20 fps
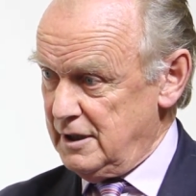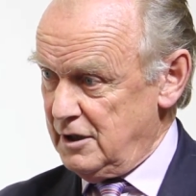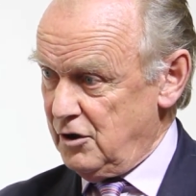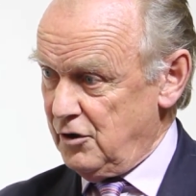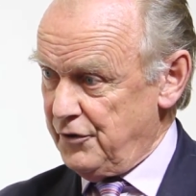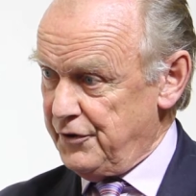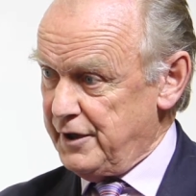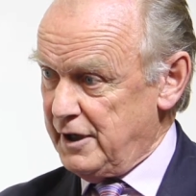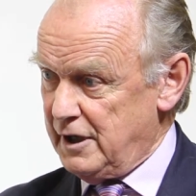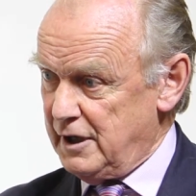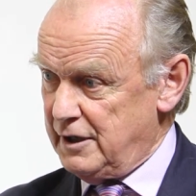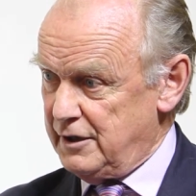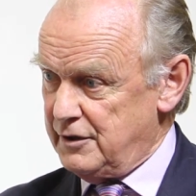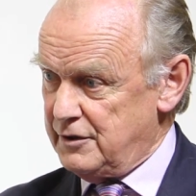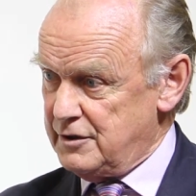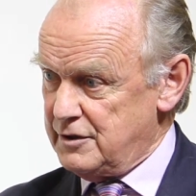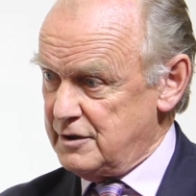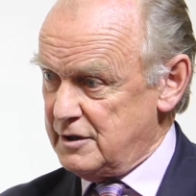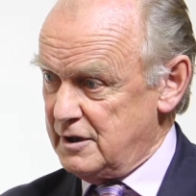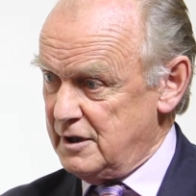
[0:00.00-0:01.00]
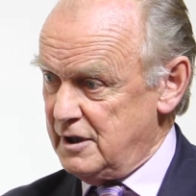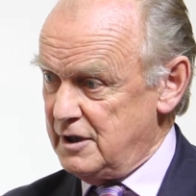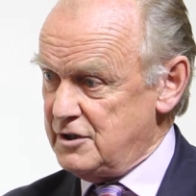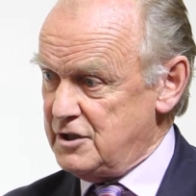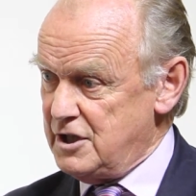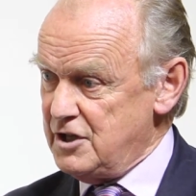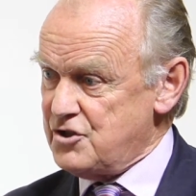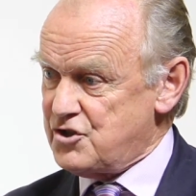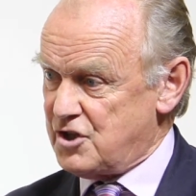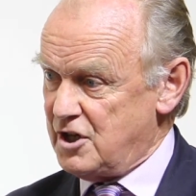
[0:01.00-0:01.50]
on the island. And
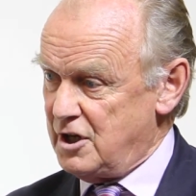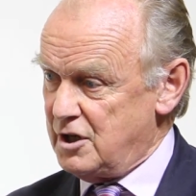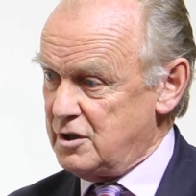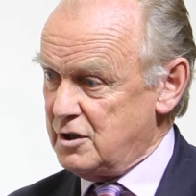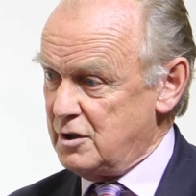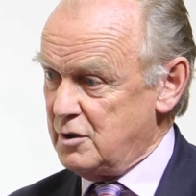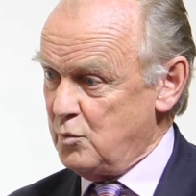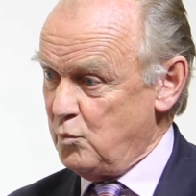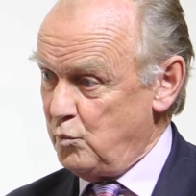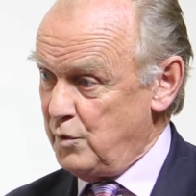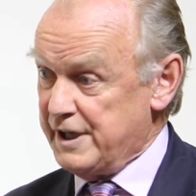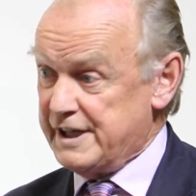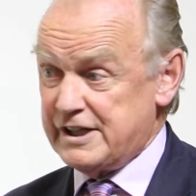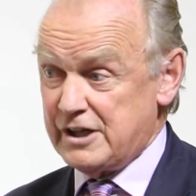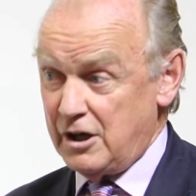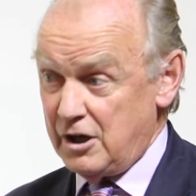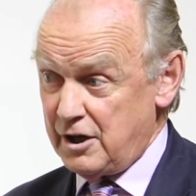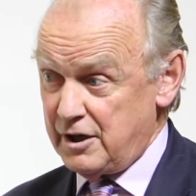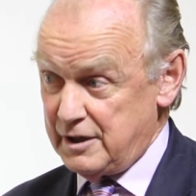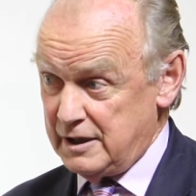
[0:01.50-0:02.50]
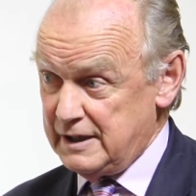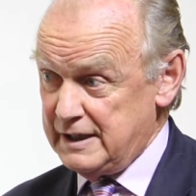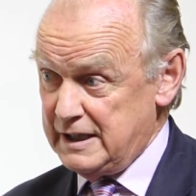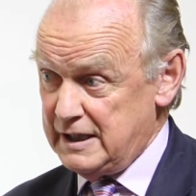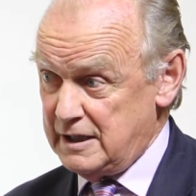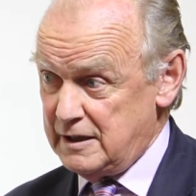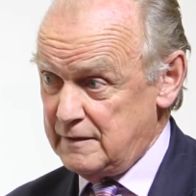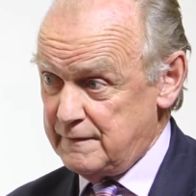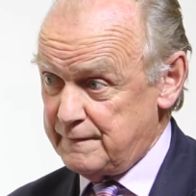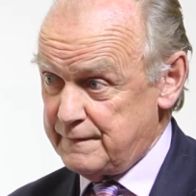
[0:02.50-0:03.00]
he said, we can't
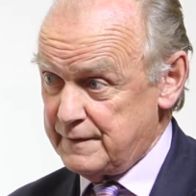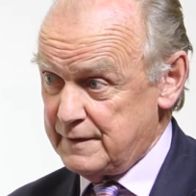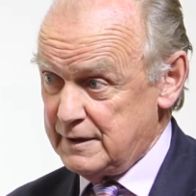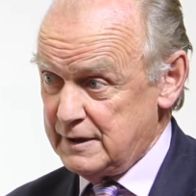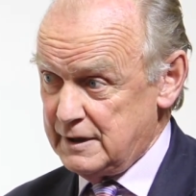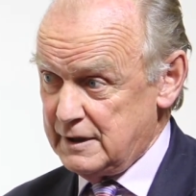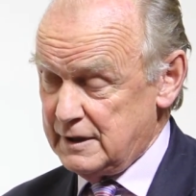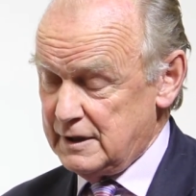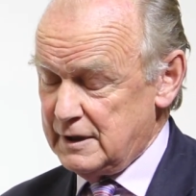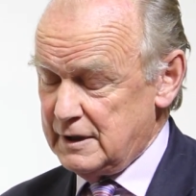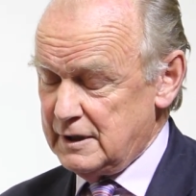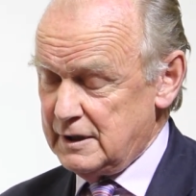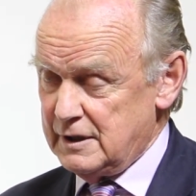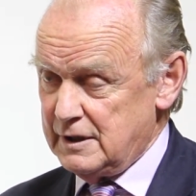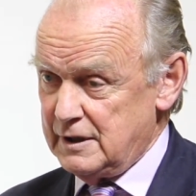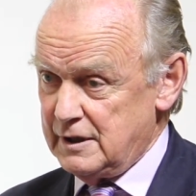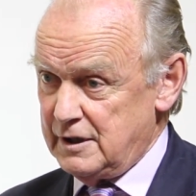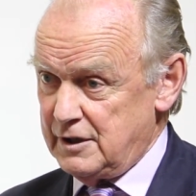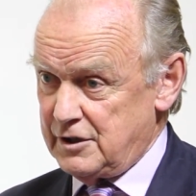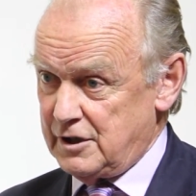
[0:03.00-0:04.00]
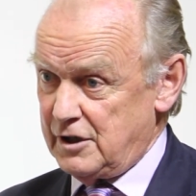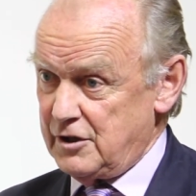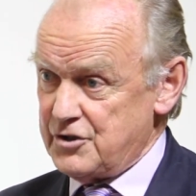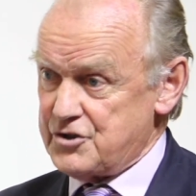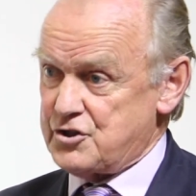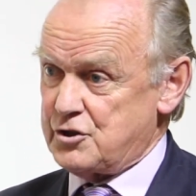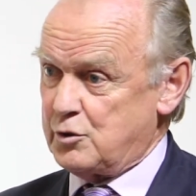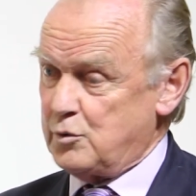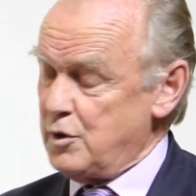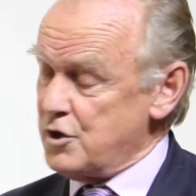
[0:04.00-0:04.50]
leave. And I
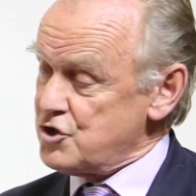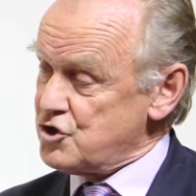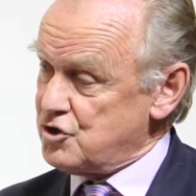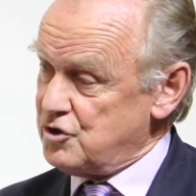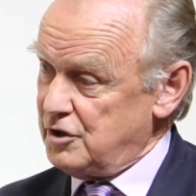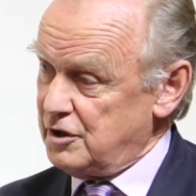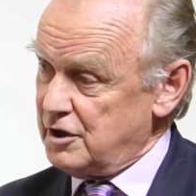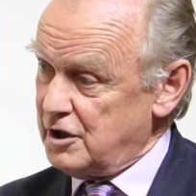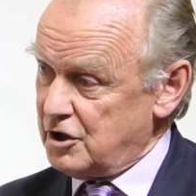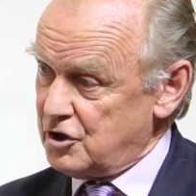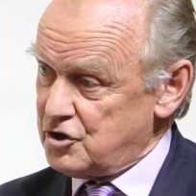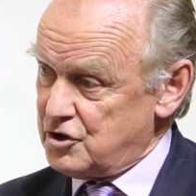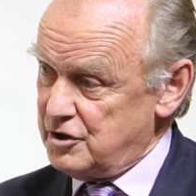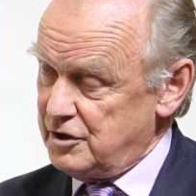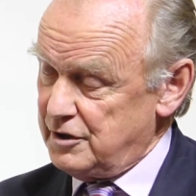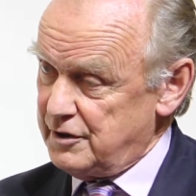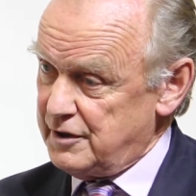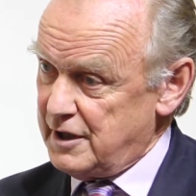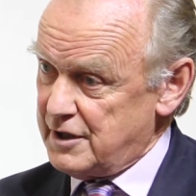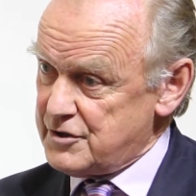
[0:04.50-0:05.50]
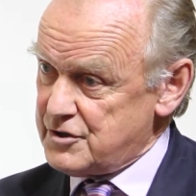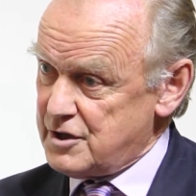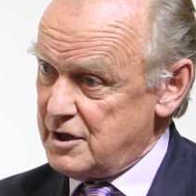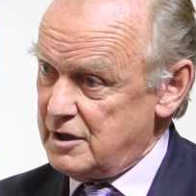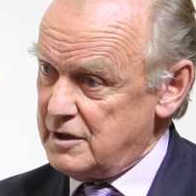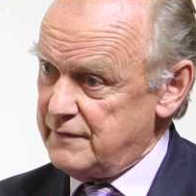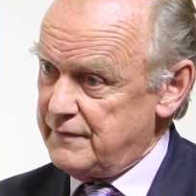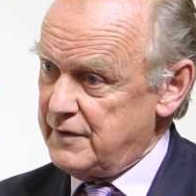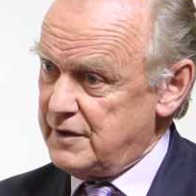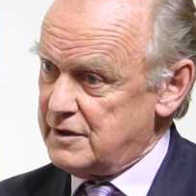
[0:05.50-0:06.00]
asked the question, actually, at that
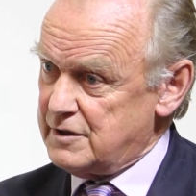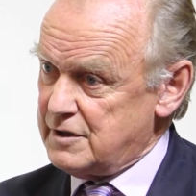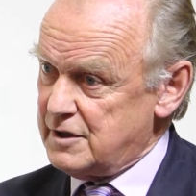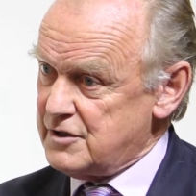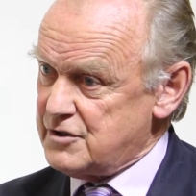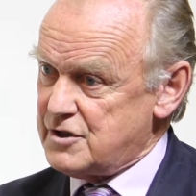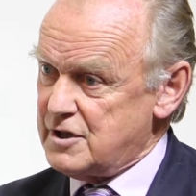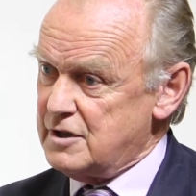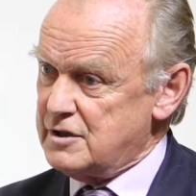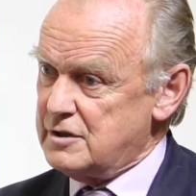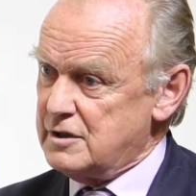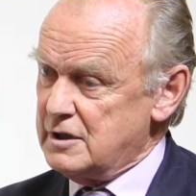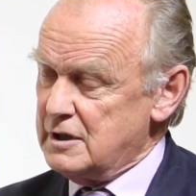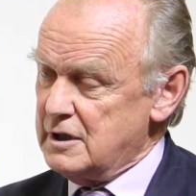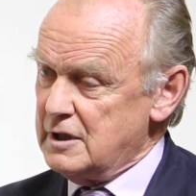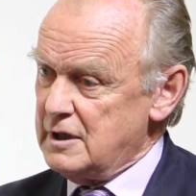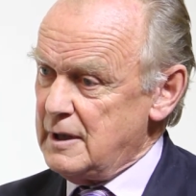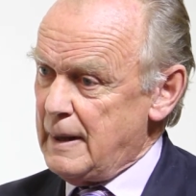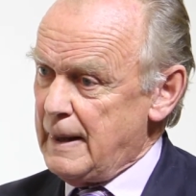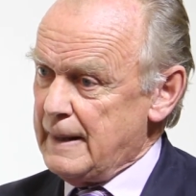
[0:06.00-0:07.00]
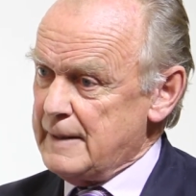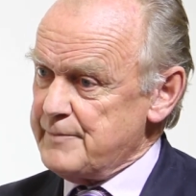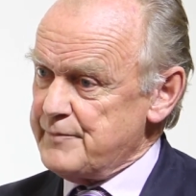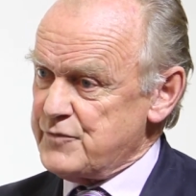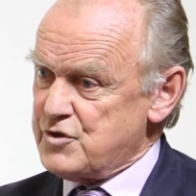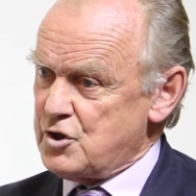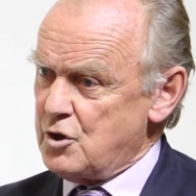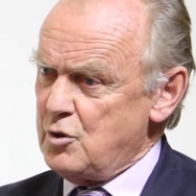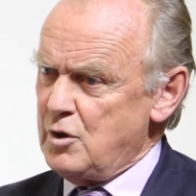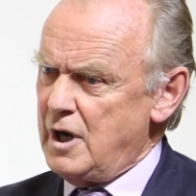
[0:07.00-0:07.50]
side event. I said,
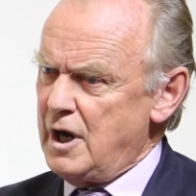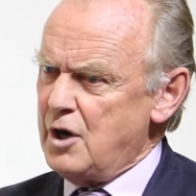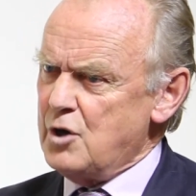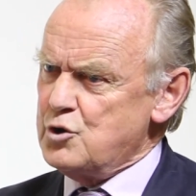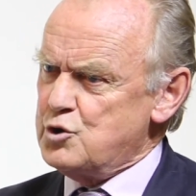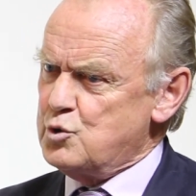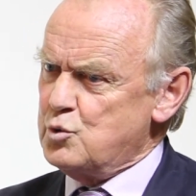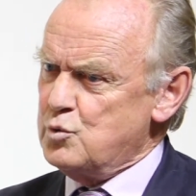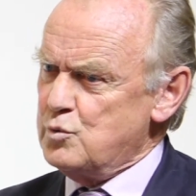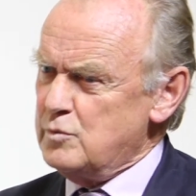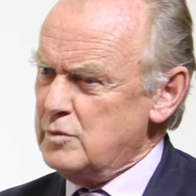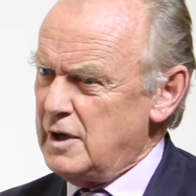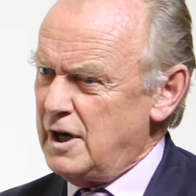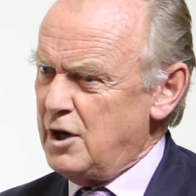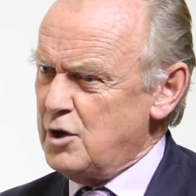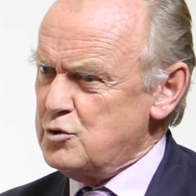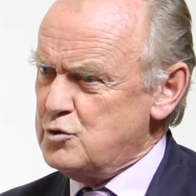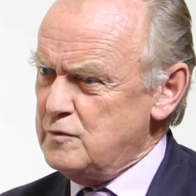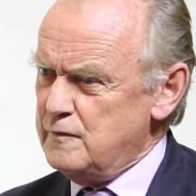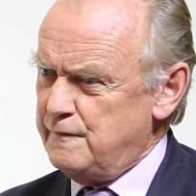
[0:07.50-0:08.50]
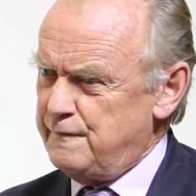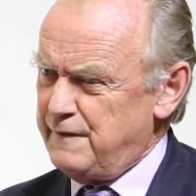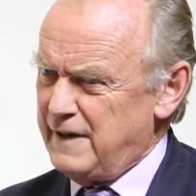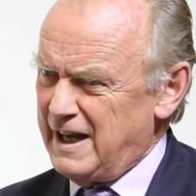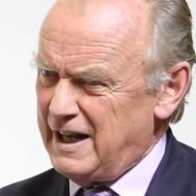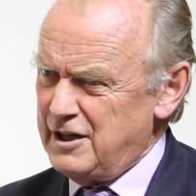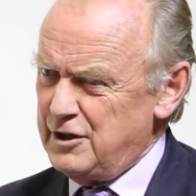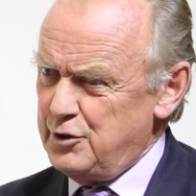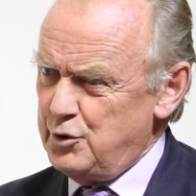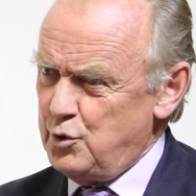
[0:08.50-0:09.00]
so how do you
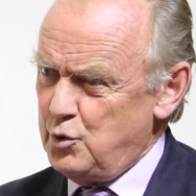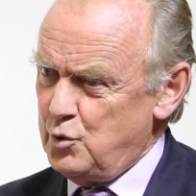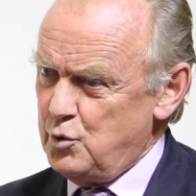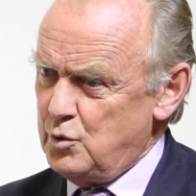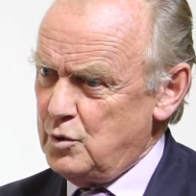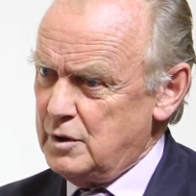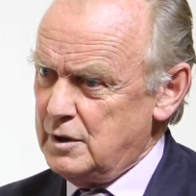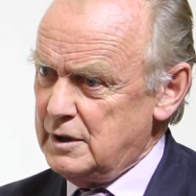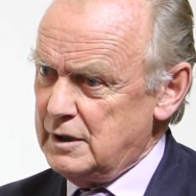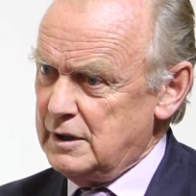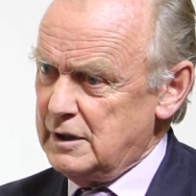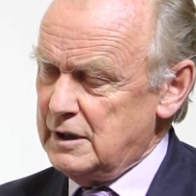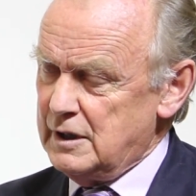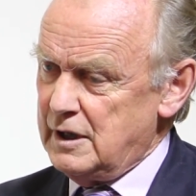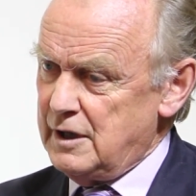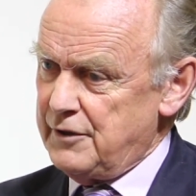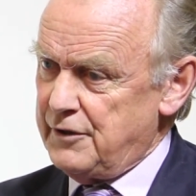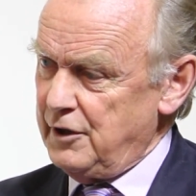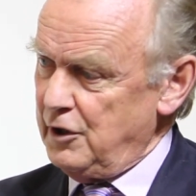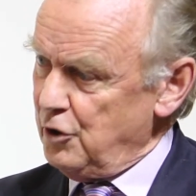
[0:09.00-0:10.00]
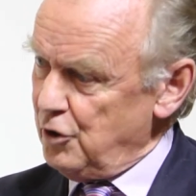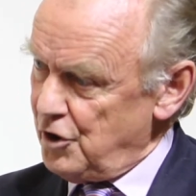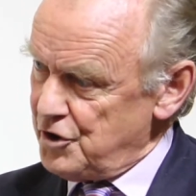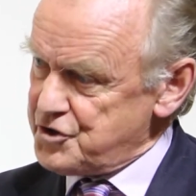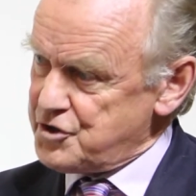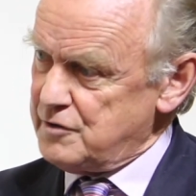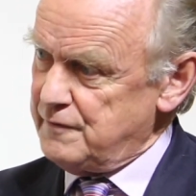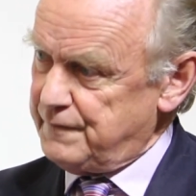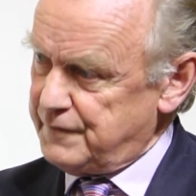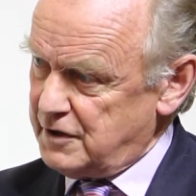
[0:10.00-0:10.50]
value the
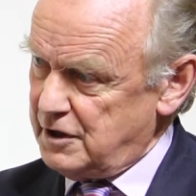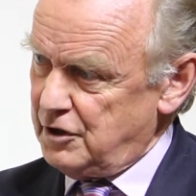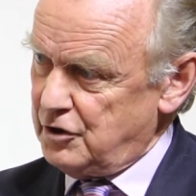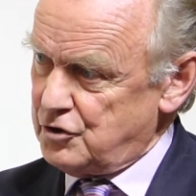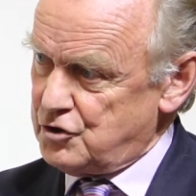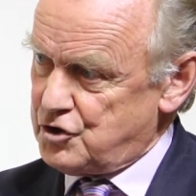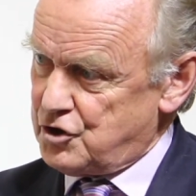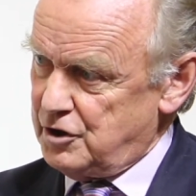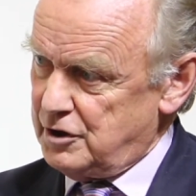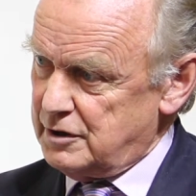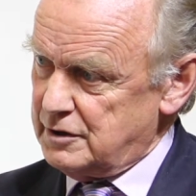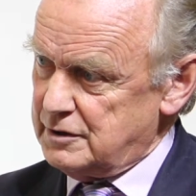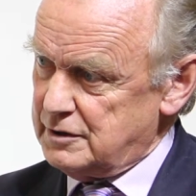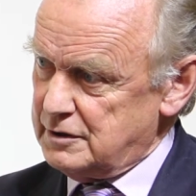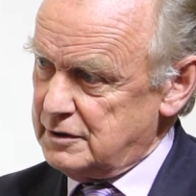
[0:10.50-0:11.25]
loss of culture